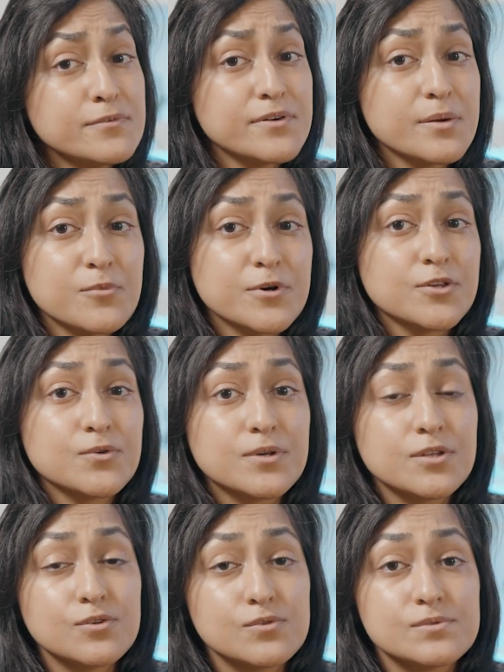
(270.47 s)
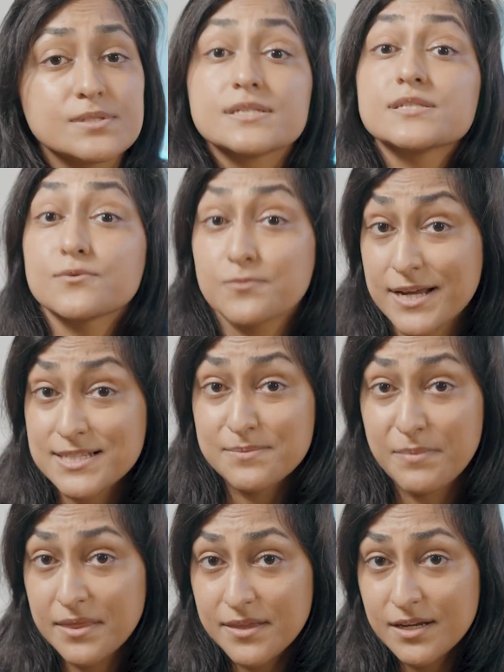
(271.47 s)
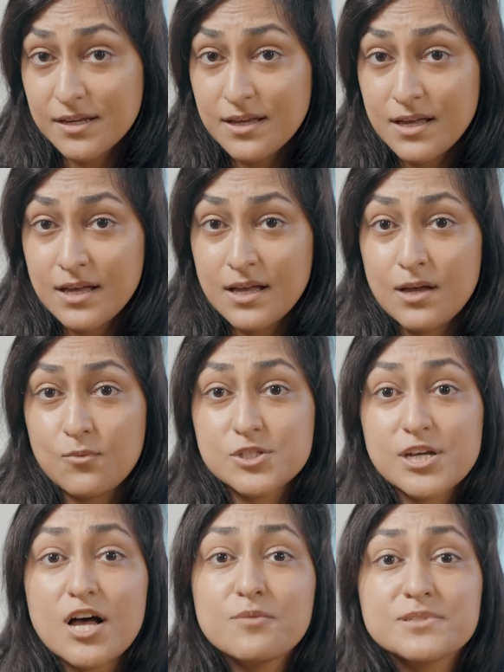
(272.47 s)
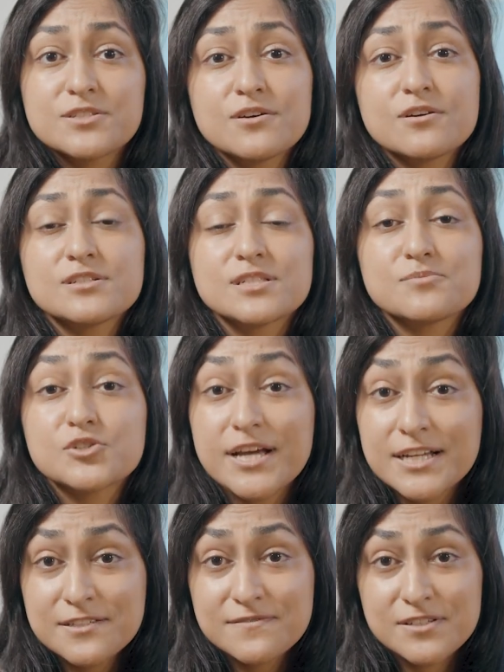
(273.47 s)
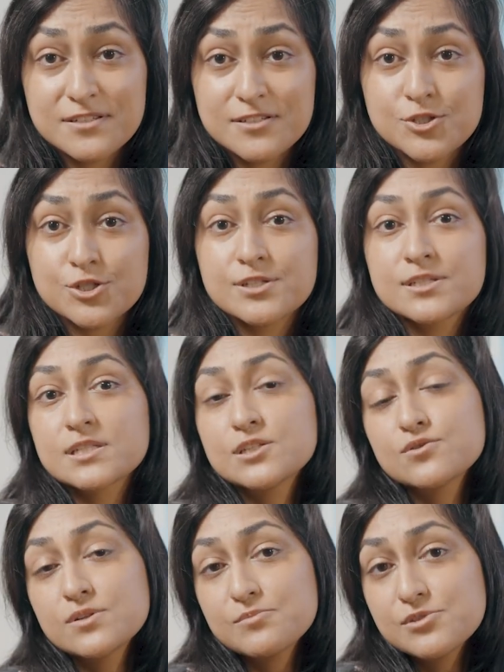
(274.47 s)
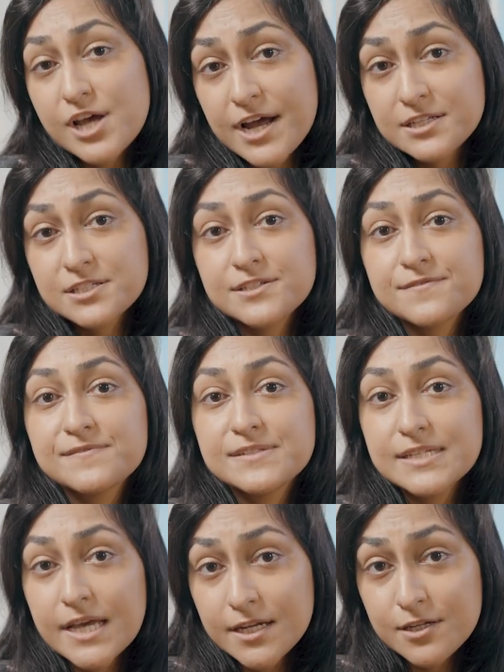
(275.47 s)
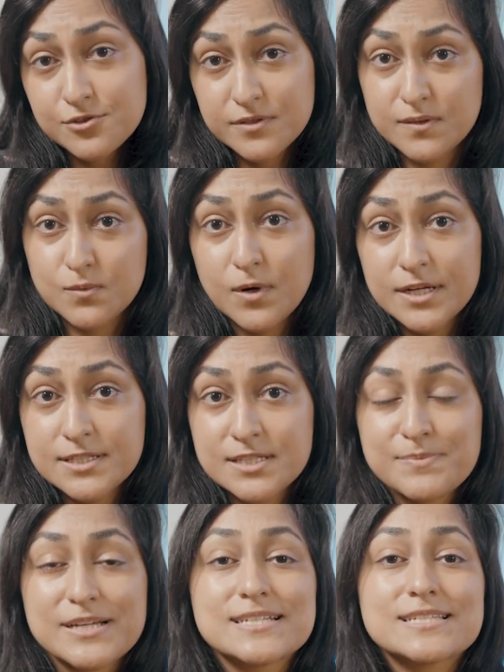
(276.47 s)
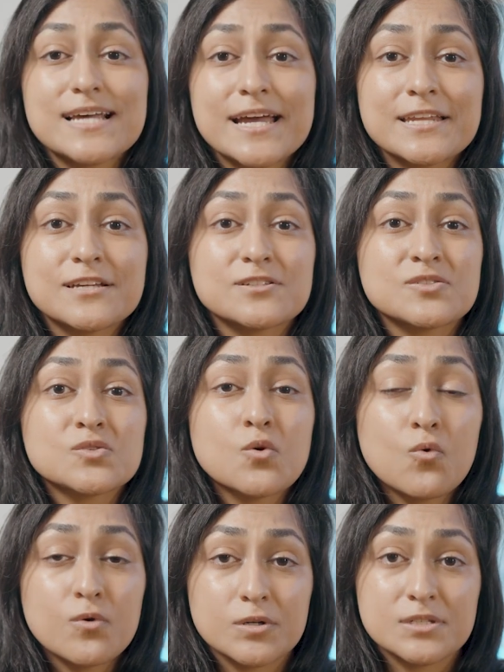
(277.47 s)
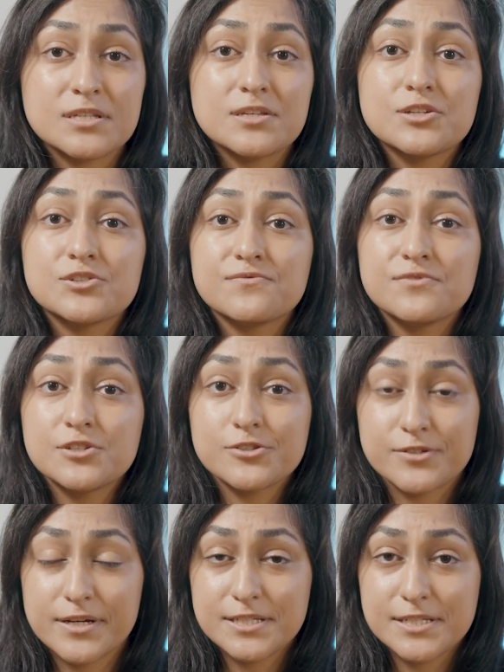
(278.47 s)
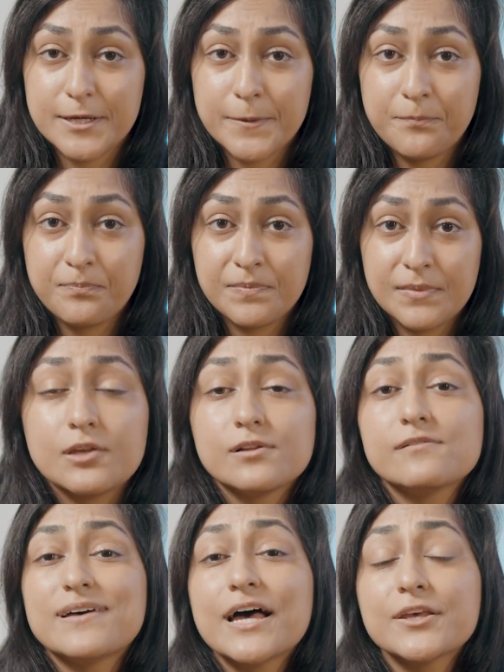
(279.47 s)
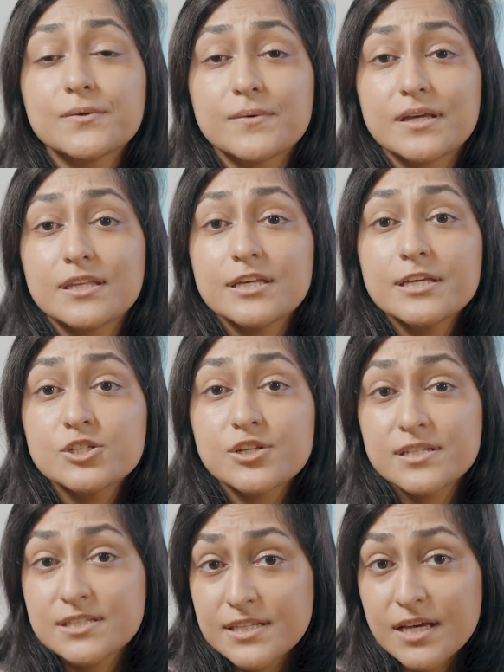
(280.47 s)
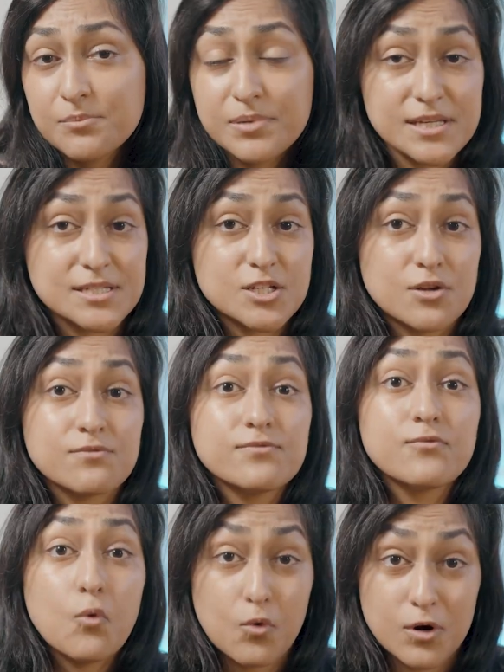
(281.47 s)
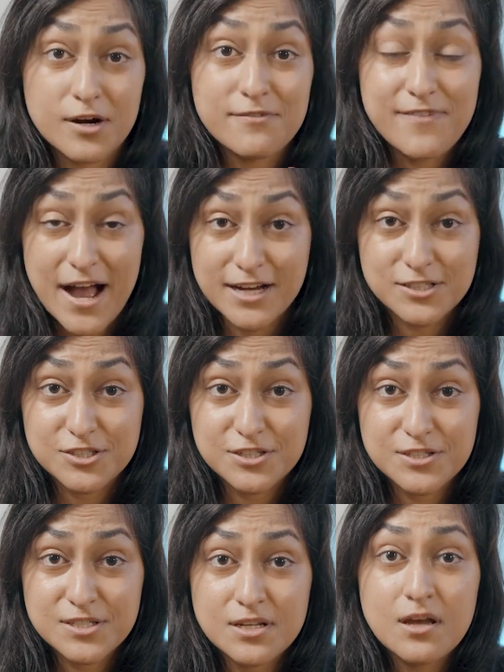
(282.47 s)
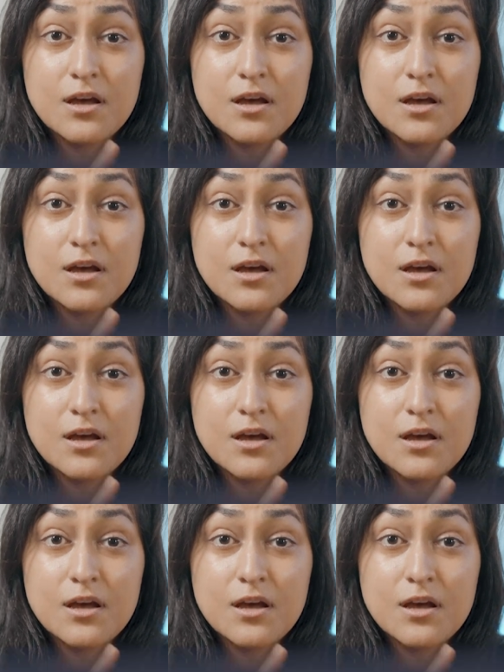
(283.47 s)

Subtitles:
framework you can use is the RICE method, which helps turn subjective decisions into objective, data-driven ones by assigning a score to each feature idea. You'll evaluate each idea based on 4 factors: